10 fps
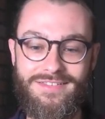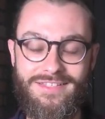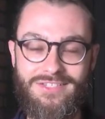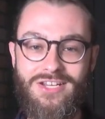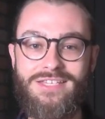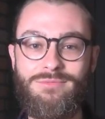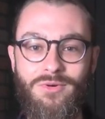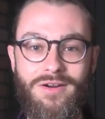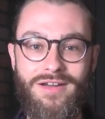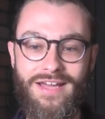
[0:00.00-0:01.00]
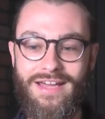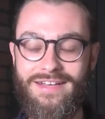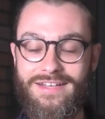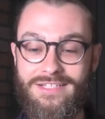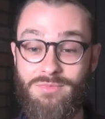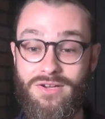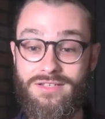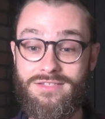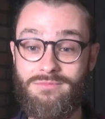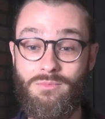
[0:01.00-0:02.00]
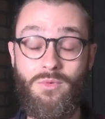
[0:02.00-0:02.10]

this chessboard and experience mm-hmm.